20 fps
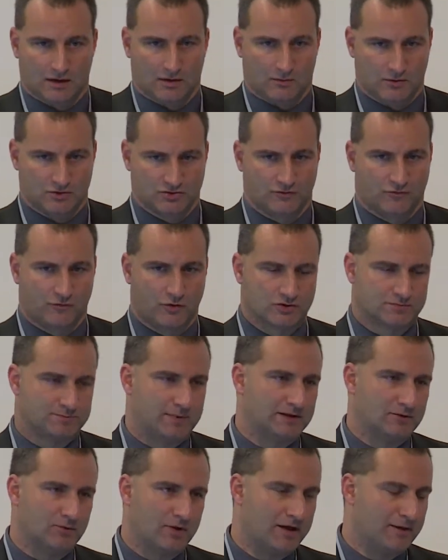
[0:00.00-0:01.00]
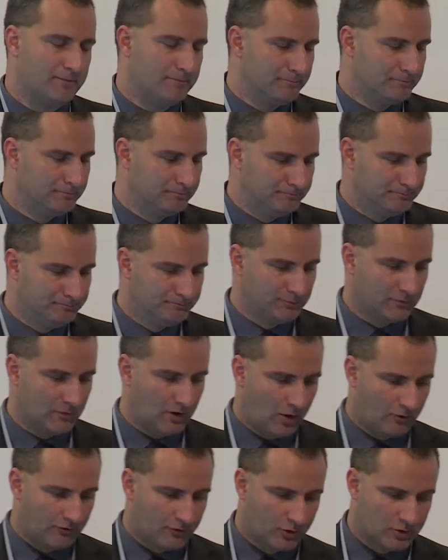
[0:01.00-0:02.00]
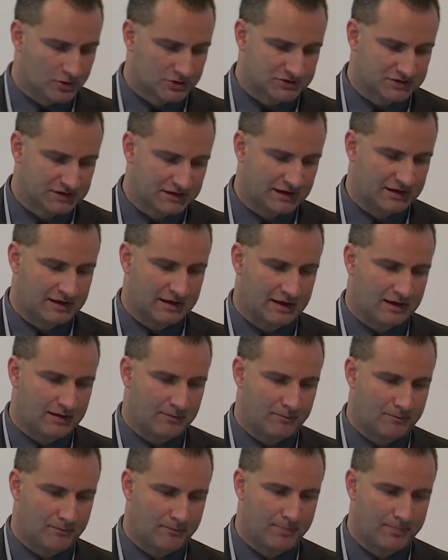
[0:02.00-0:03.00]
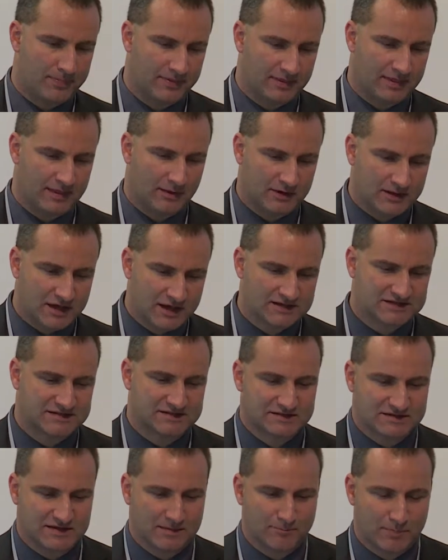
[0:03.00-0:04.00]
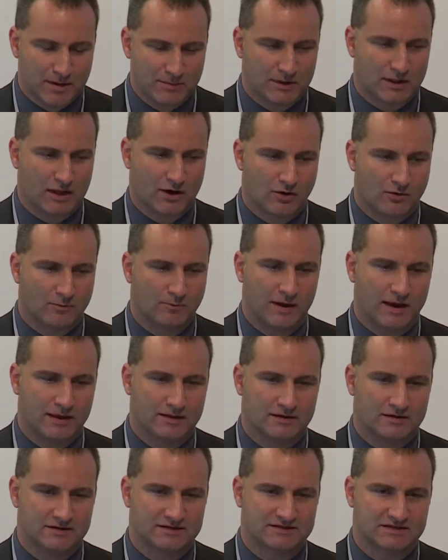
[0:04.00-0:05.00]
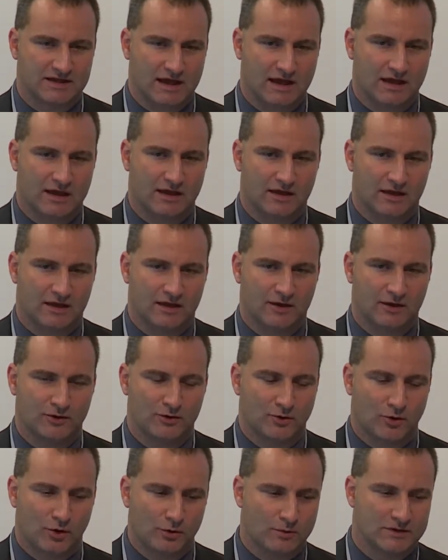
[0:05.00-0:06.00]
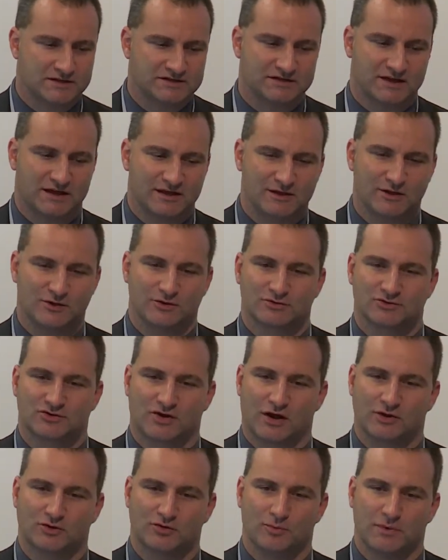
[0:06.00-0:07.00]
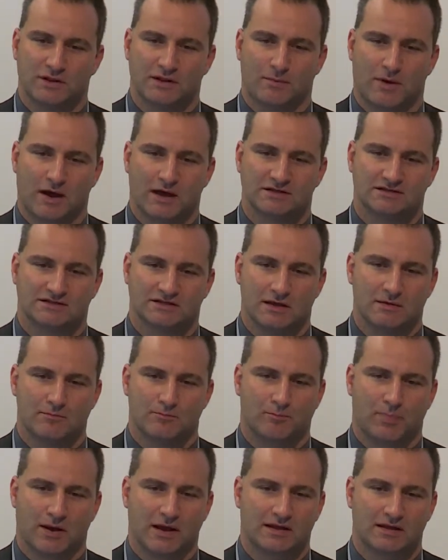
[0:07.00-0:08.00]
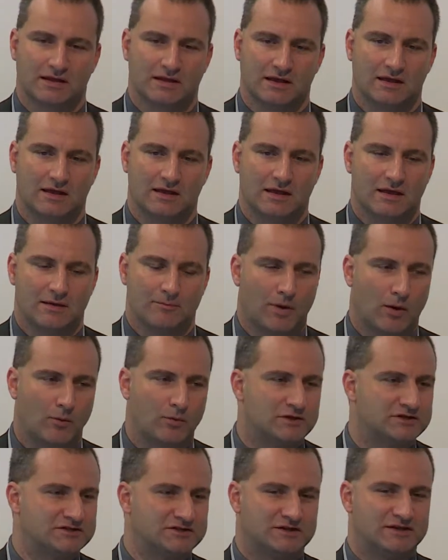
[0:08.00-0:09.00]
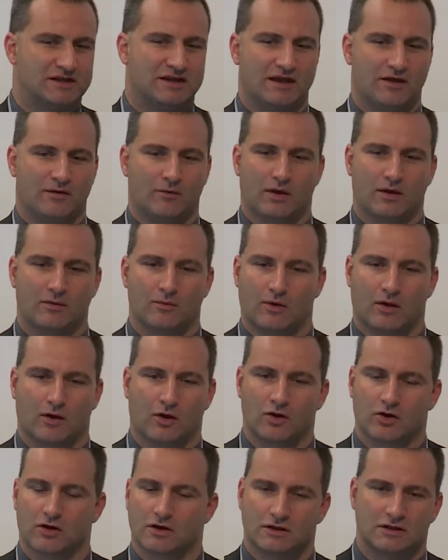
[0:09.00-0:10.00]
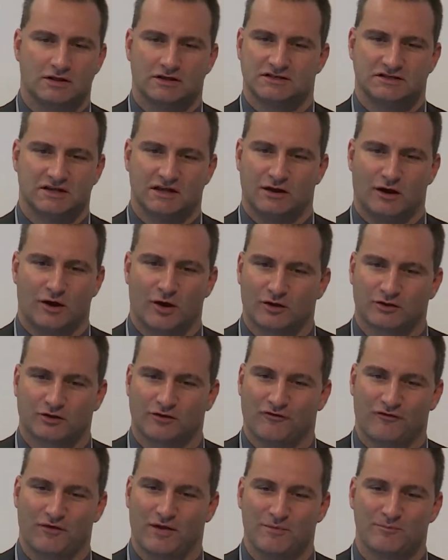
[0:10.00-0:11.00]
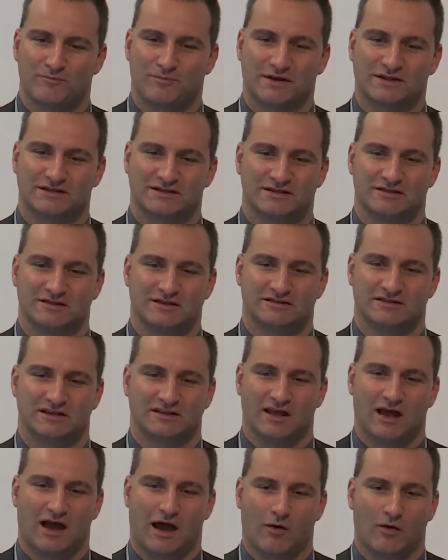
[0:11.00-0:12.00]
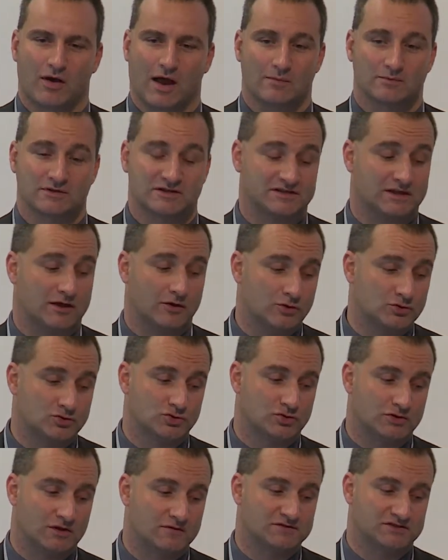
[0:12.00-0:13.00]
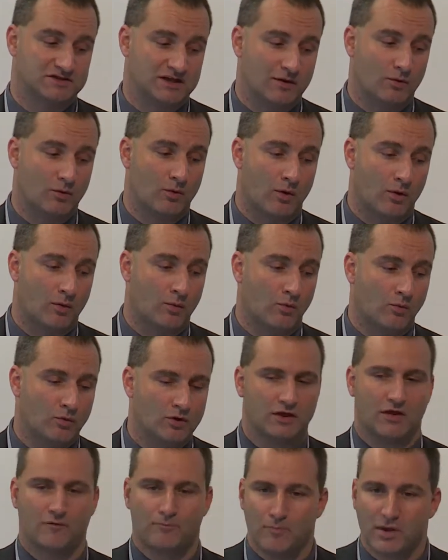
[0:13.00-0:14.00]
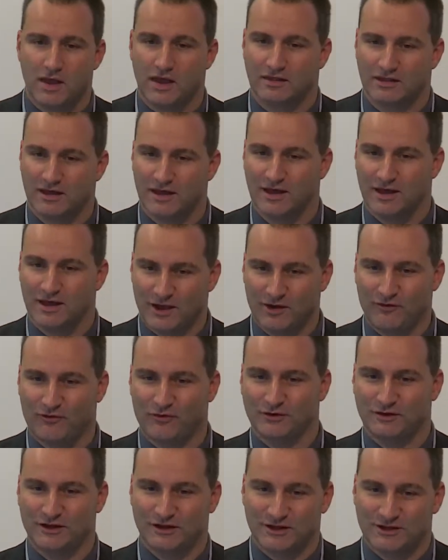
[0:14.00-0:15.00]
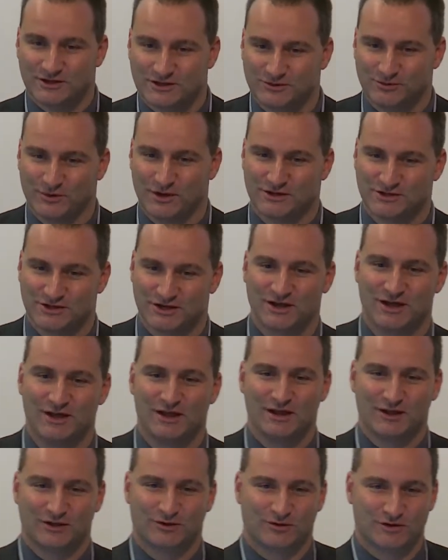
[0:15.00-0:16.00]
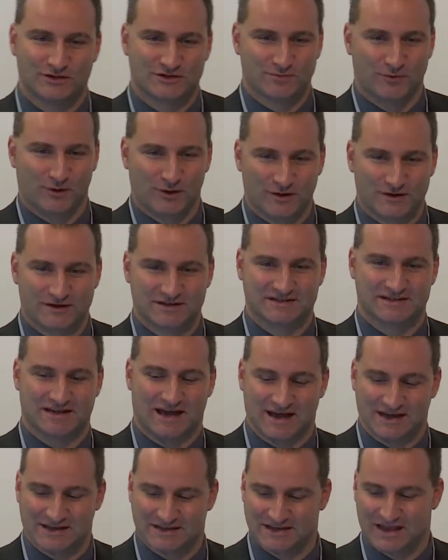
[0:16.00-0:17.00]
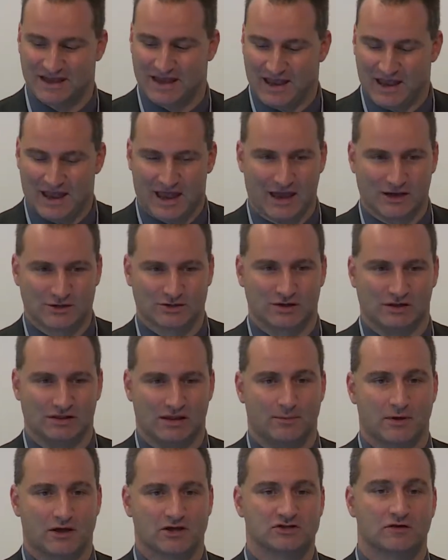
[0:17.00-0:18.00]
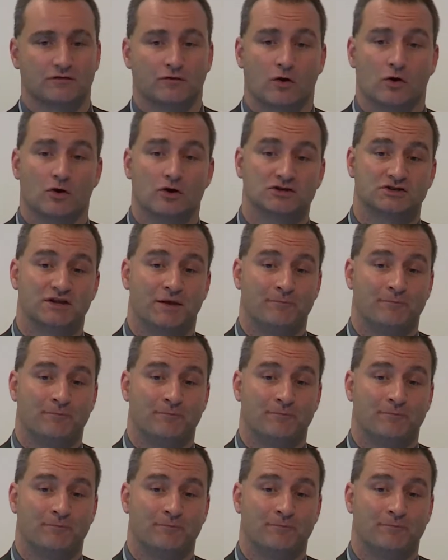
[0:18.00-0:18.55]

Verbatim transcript: which of course, by the way, of course, um, nowadays some people are complaining and say, uh, you always say that you try to minimize impact, uh, but we see, we are currently seeing a lot of impacts in the city. How can I say? You should have seen what would have been if we didn't switch to a smaller size, actually, because of course,